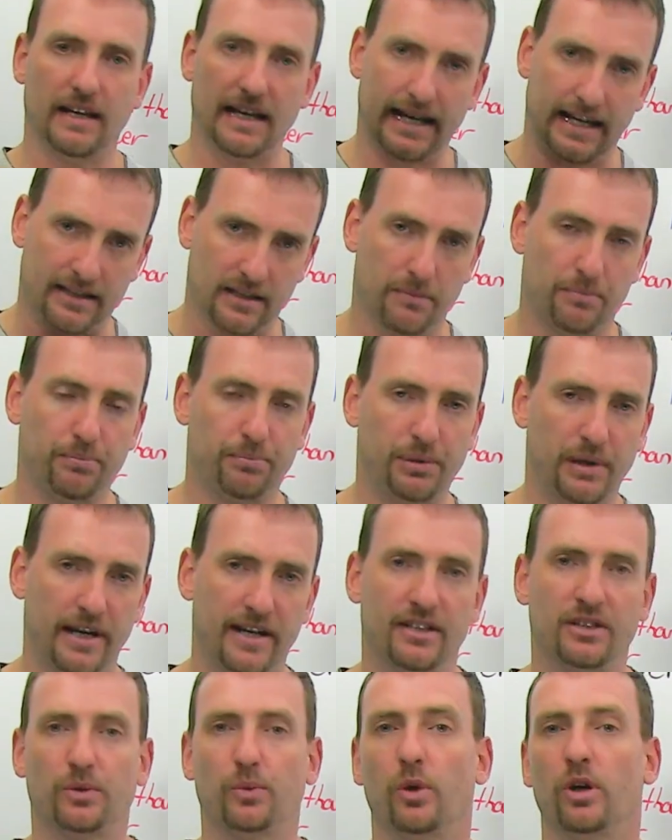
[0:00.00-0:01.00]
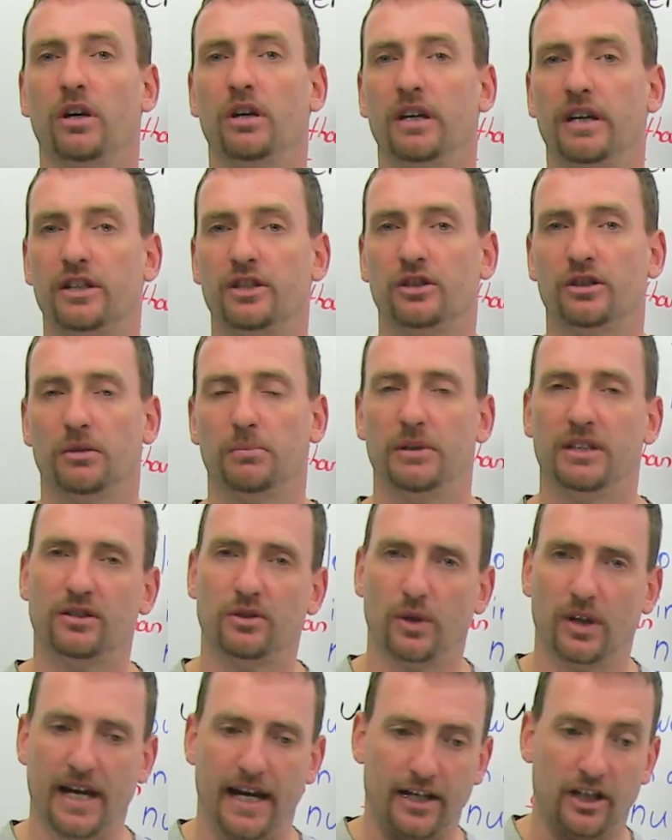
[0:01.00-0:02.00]
at the place where it should be.
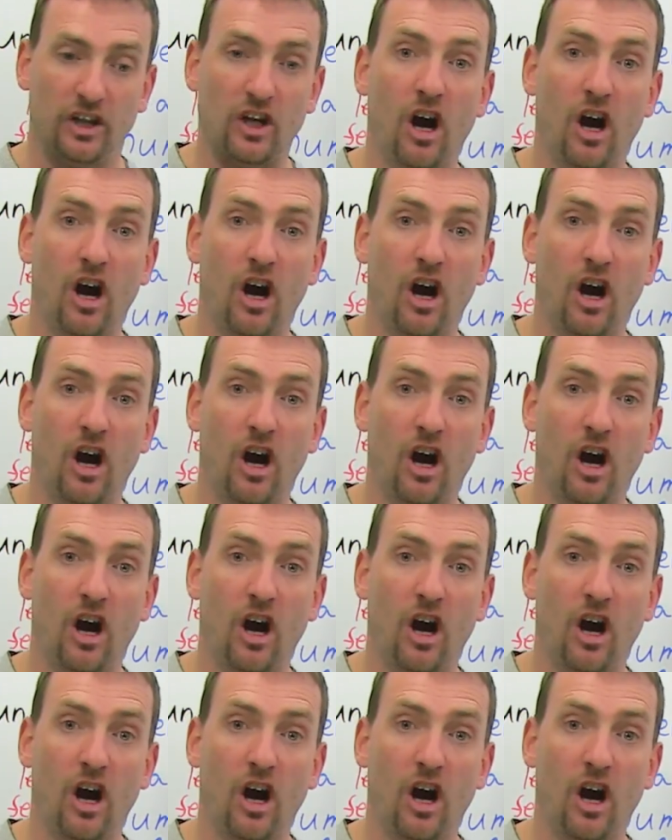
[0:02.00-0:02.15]
So again,